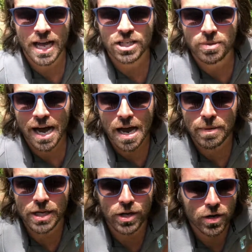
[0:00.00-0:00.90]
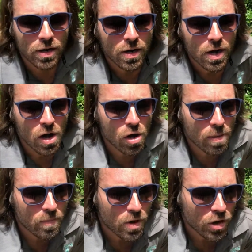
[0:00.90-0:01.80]
hedge behind me here.
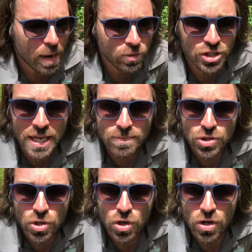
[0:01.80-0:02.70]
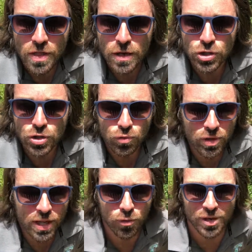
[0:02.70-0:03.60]
Couple tips. There's
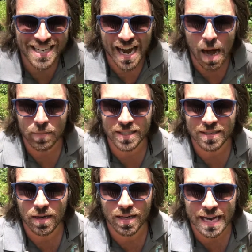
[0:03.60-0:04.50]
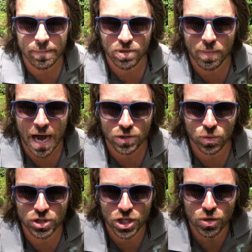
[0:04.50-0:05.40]
really three common types of
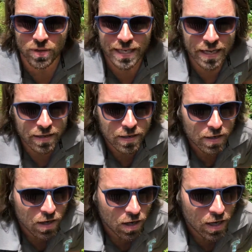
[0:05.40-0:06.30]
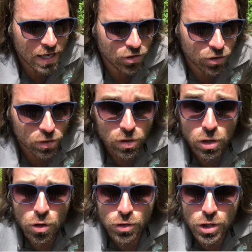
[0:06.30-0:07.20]
boxwoods that you can get at your
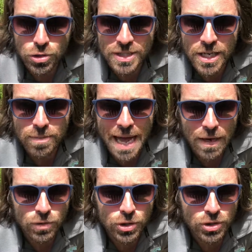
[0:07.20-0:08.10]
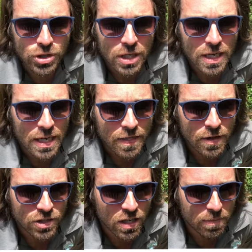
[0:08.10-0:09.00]
local nurseries here in Baton Rouge.
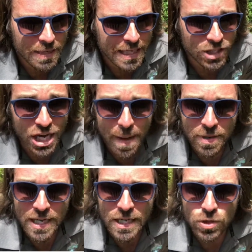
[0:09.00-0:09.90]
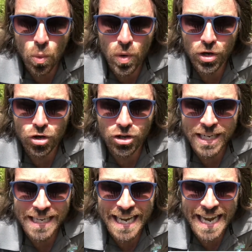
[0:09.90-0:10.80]
There's gonna be Japanese,
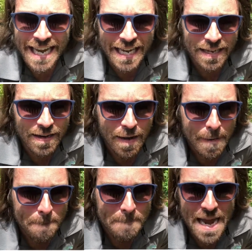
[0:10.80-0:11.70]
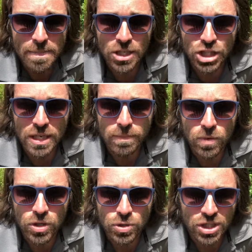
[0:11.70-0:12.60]
wintergreen, and baby gem,
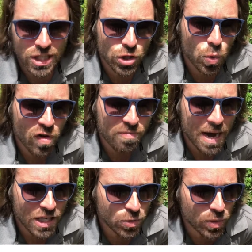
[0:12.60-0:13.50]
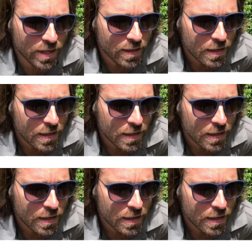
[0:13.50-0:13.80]
which is like a dwarf boxwood.